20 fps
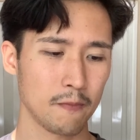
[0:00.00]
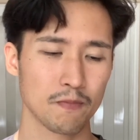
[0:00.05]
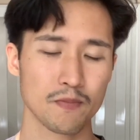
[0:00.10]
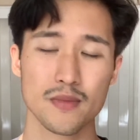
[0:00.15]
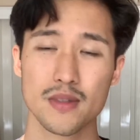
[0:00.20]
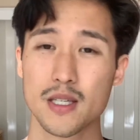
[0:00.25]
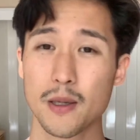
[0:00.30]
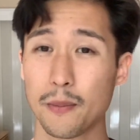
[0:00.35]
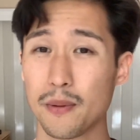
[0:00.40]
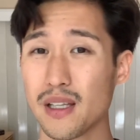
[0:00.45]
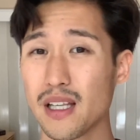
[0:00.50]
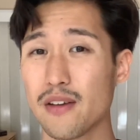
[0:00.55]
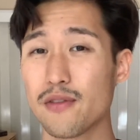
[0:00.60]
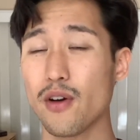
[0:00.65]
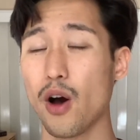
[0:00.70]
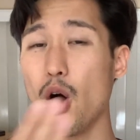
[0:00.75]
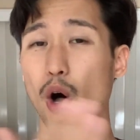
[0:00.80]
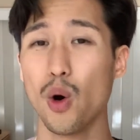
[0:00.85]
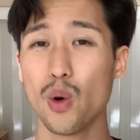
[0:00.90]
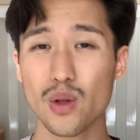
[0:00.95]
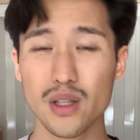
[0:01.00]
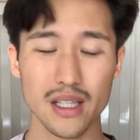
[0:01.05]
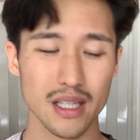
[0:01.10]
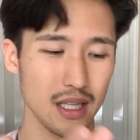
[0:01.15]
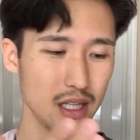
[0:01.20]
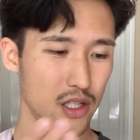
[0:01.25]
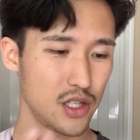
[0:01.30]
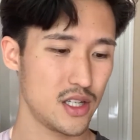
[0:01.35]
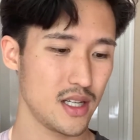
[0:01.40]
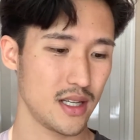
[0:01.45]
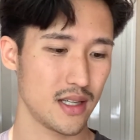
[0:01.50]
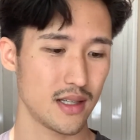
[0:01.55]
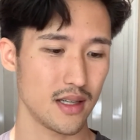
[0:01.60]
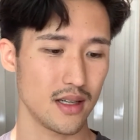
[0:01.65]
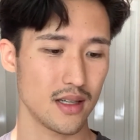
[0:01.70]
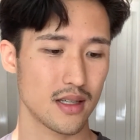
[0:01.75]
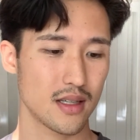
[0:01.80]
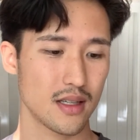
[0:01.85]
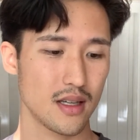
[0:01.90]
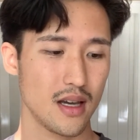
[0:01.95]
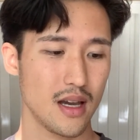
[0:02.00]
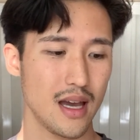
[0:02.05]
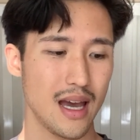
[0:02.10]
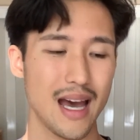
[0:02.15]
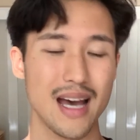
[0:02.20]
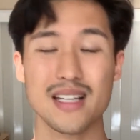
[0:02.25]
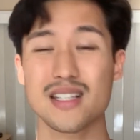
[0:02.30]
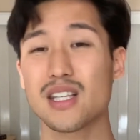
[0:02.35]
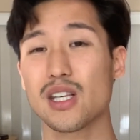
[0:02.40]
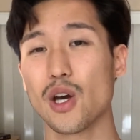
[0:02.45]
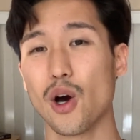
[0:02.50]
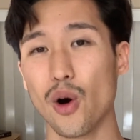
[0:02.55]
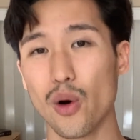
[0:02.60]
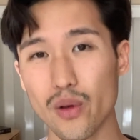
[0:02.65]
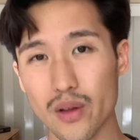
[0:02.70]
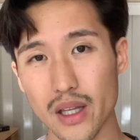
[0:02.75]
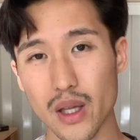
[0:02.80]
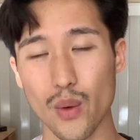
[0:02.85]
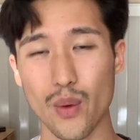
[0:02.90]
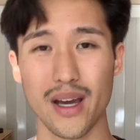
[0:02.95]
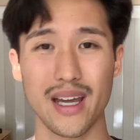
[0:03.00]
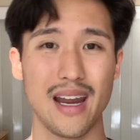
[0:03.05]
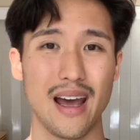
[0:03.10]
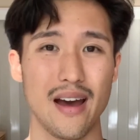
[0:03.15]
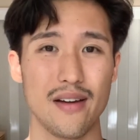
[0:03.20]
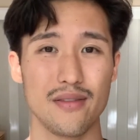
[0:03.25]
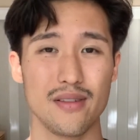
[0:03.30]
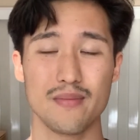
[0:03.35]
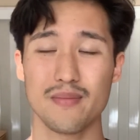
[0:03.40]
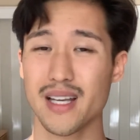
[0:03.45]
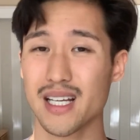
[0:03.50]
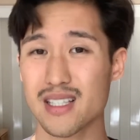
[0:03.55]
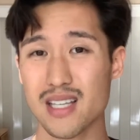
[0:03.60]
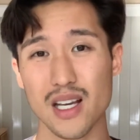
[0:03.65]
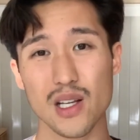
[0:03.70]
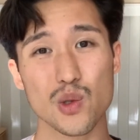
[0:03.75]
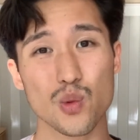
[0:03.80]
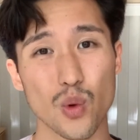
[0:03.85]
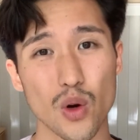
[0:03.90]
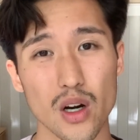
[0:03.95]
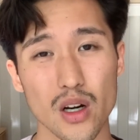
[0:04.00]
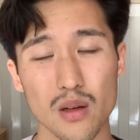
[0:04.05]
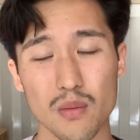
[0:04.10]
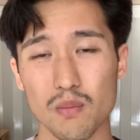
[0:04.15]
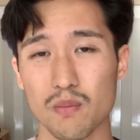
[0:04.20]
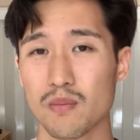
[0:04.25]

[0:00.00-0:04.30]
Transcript: to believe only in Jesus as the only way to heaven. That takes work.